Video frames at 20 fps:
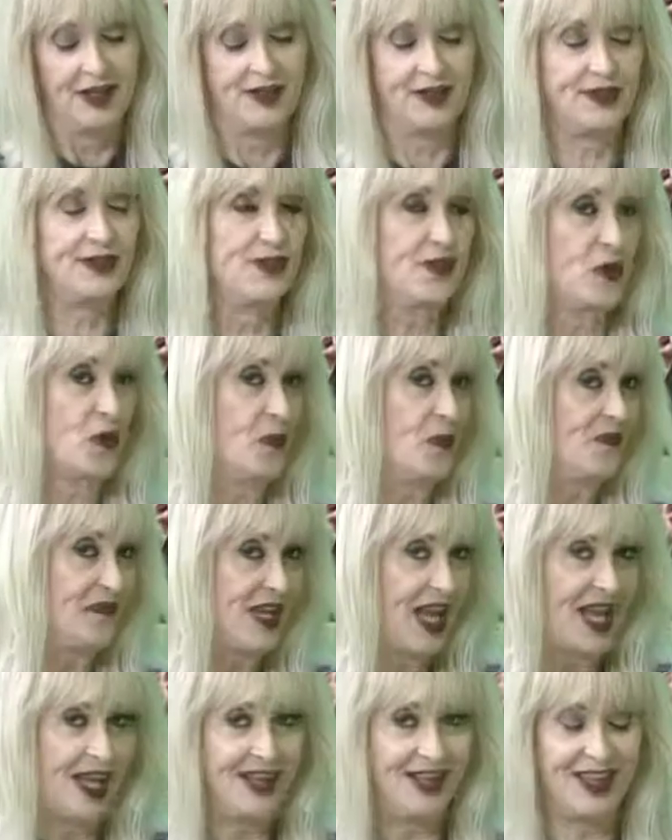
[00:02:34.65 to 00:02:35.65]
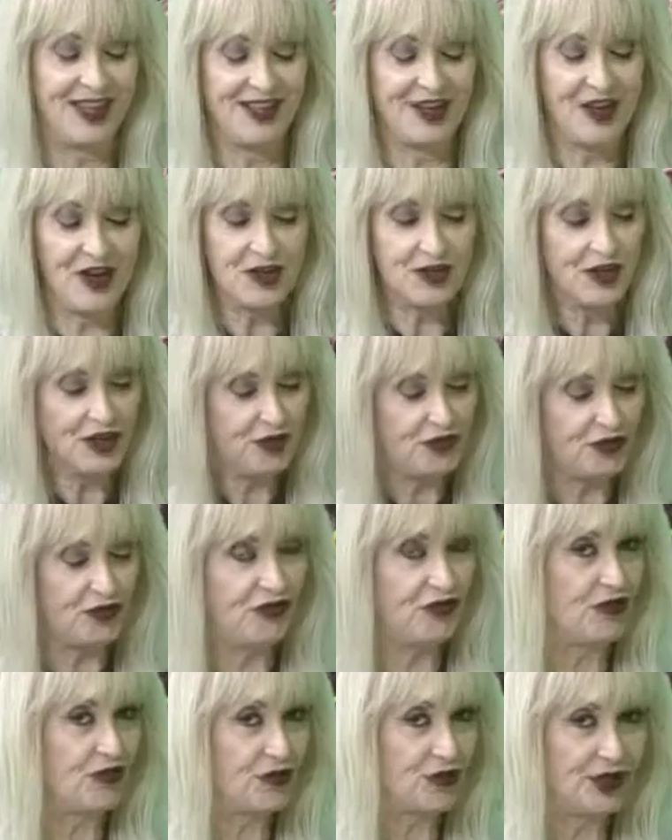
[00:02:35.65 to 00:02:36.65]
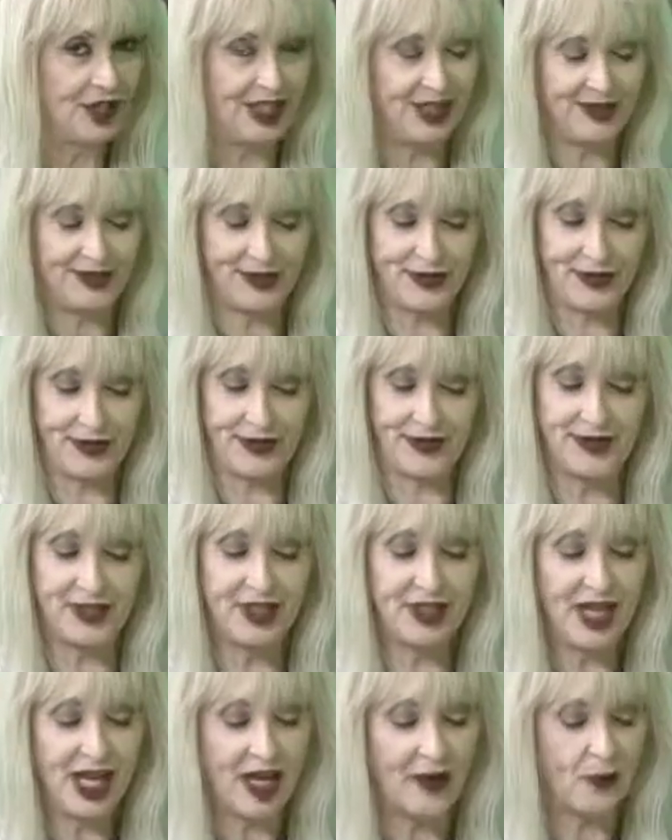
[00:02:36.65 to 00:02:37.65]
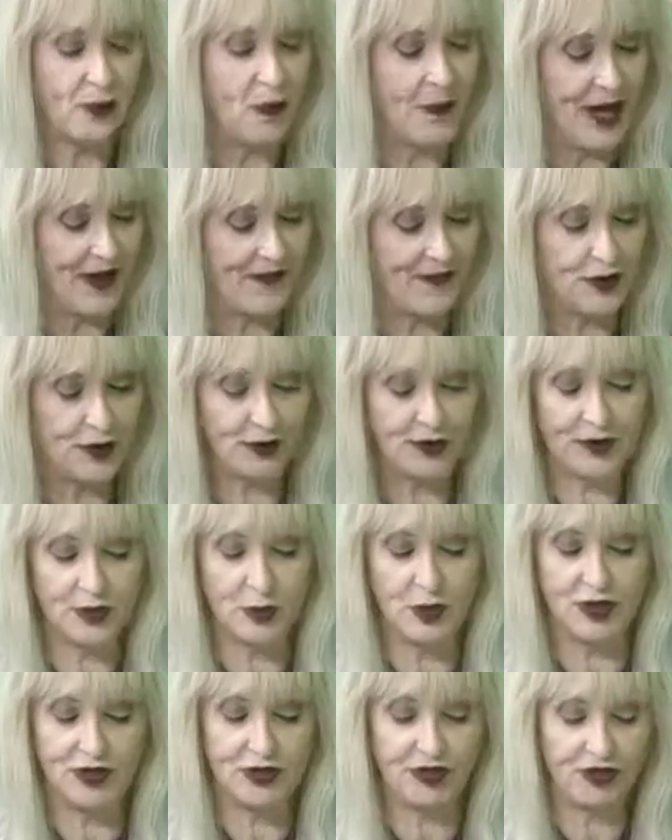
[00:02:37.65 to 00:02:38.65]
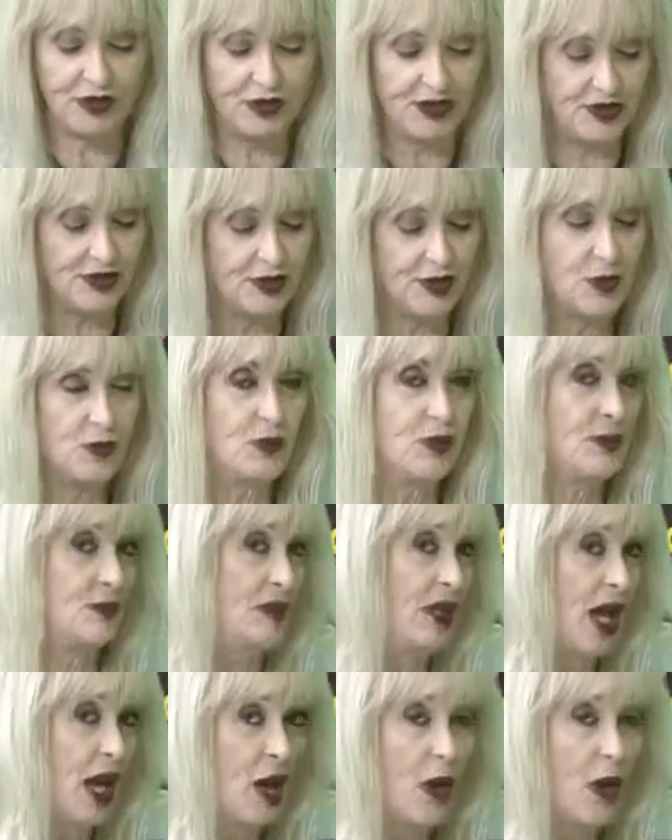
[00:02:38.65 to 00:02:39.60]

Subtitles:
So along this journey, Susan, my first question to you would,